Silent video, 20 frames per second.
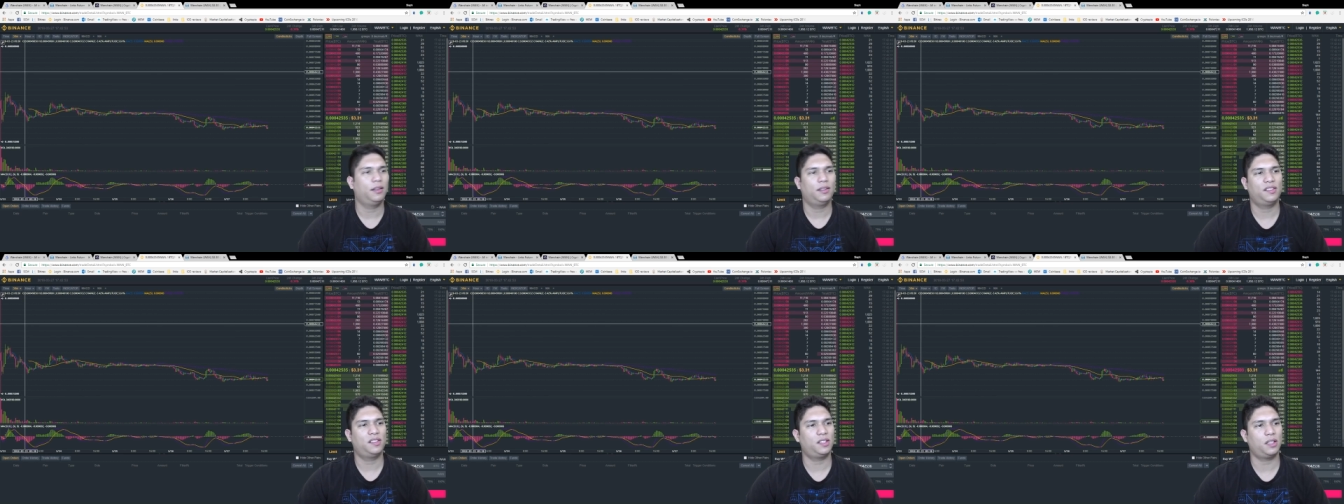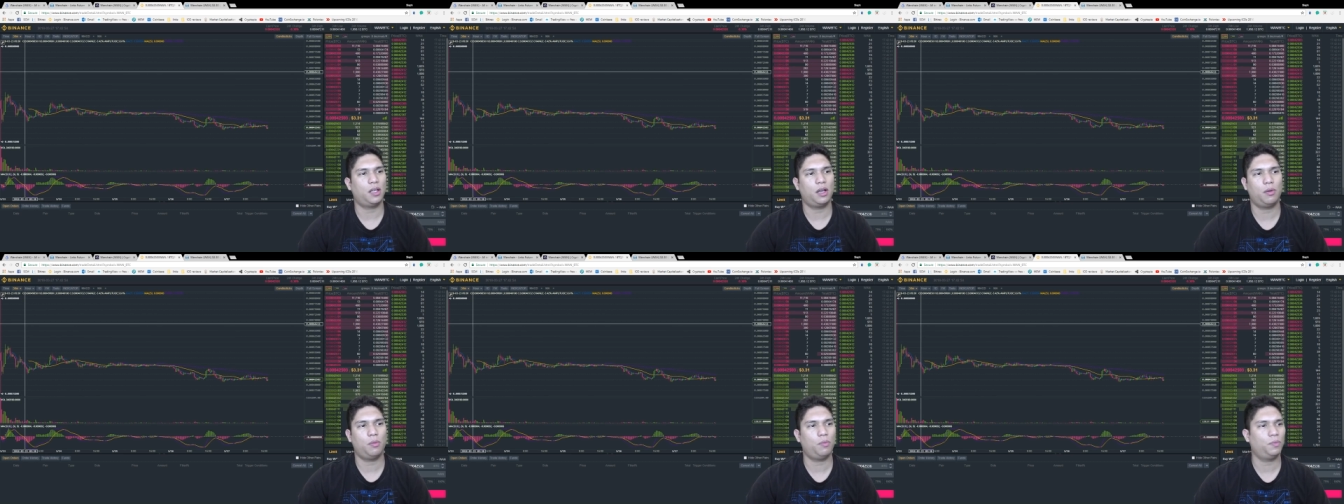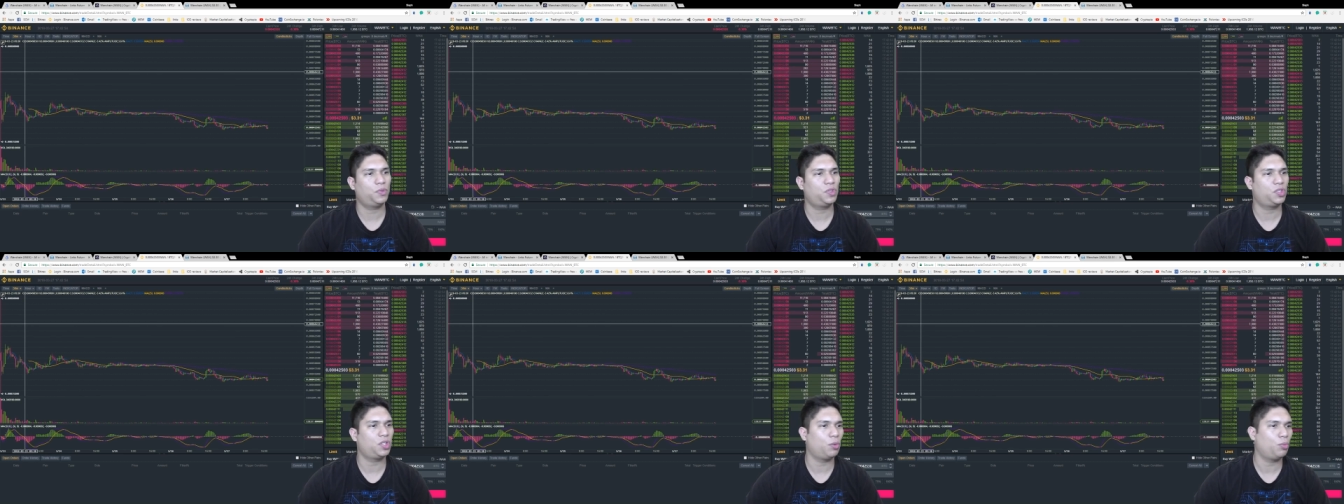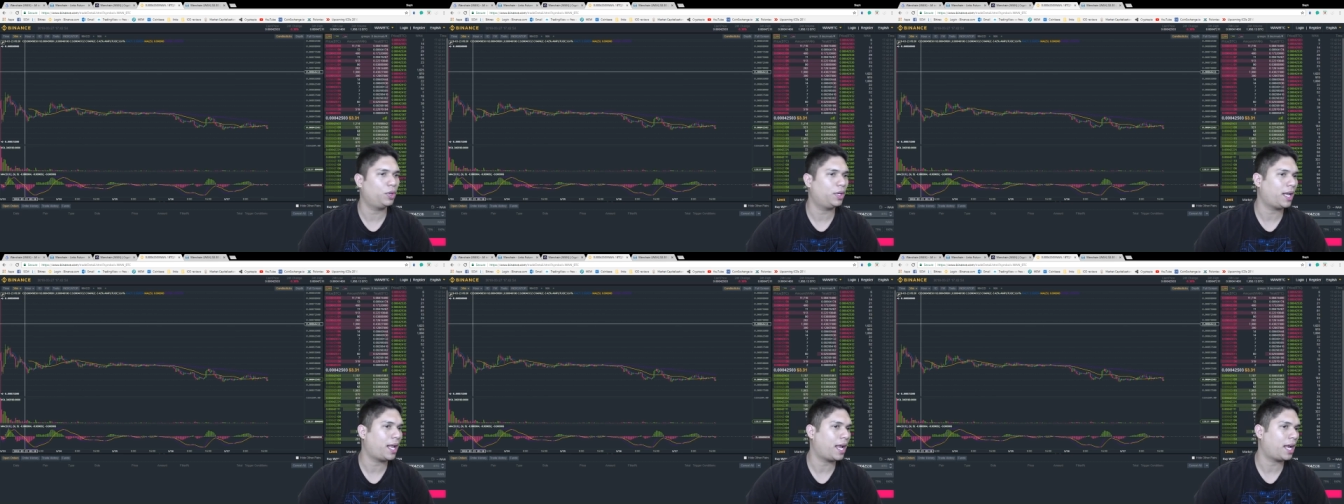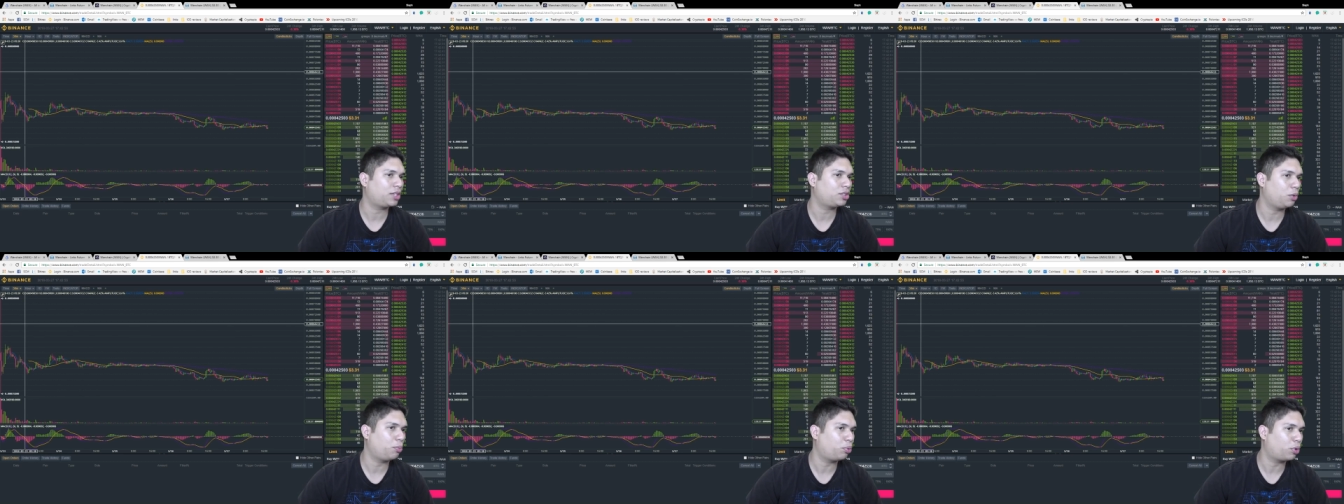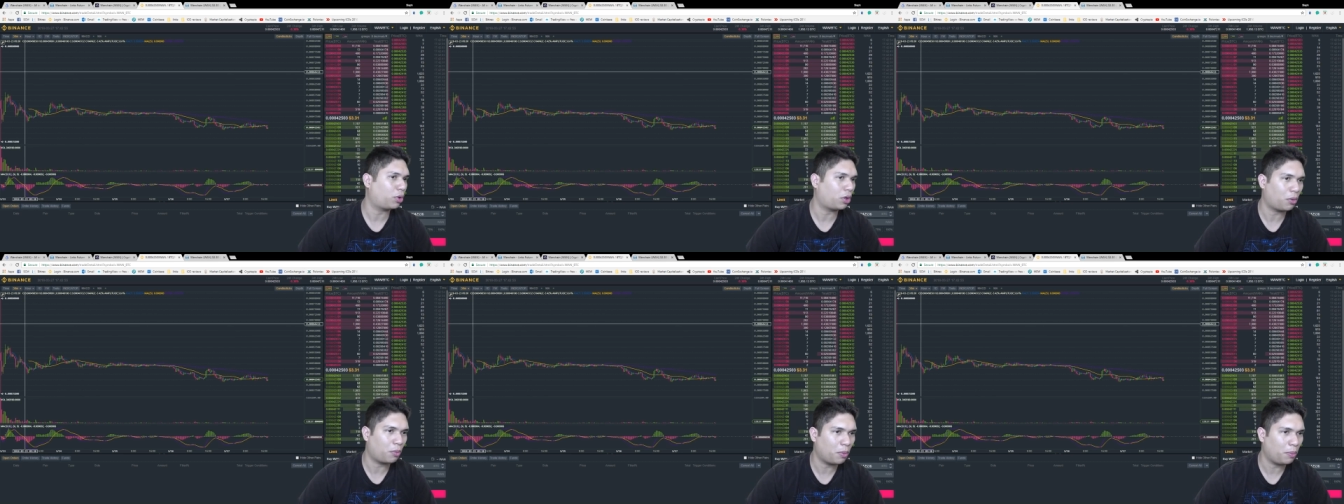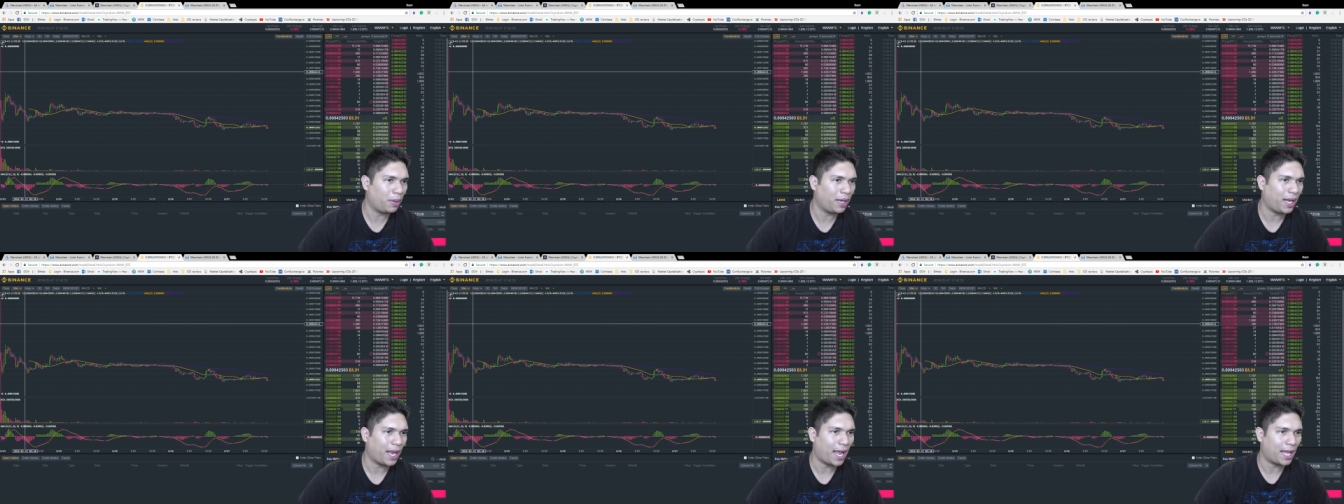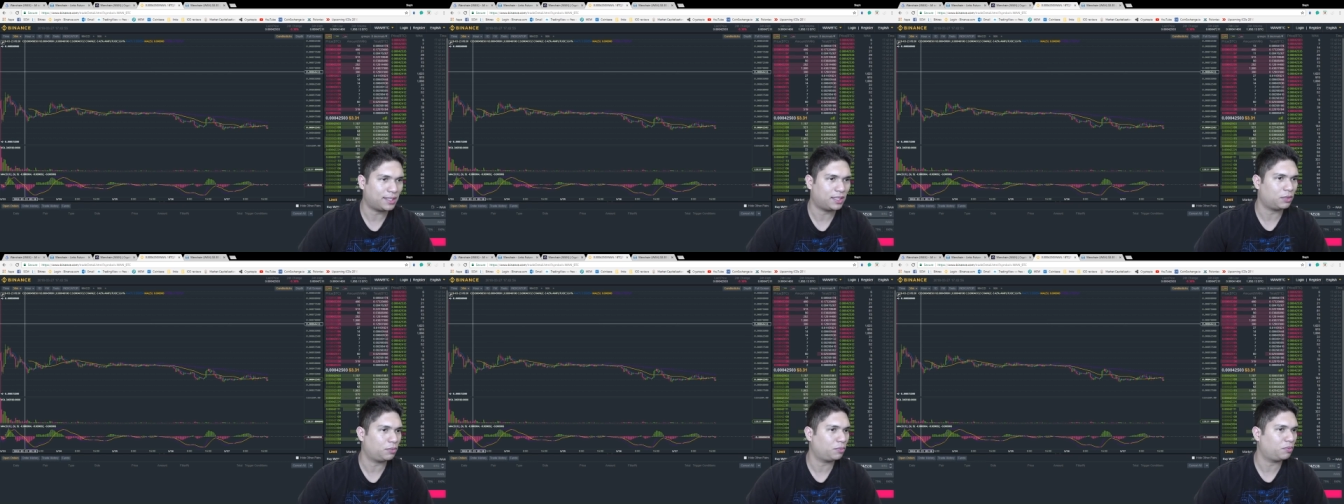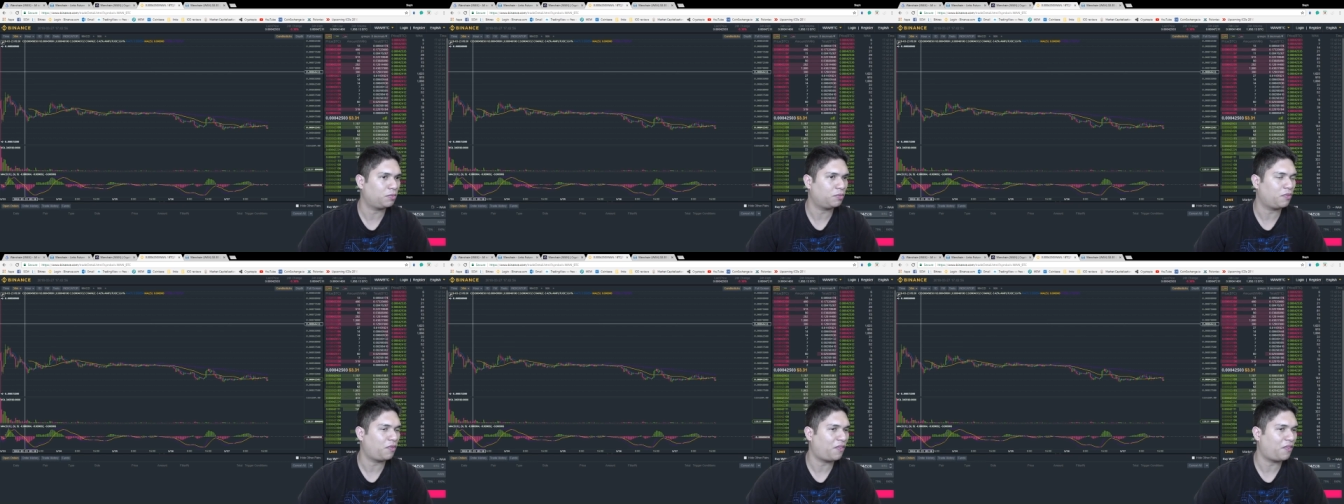some someone actually probably had some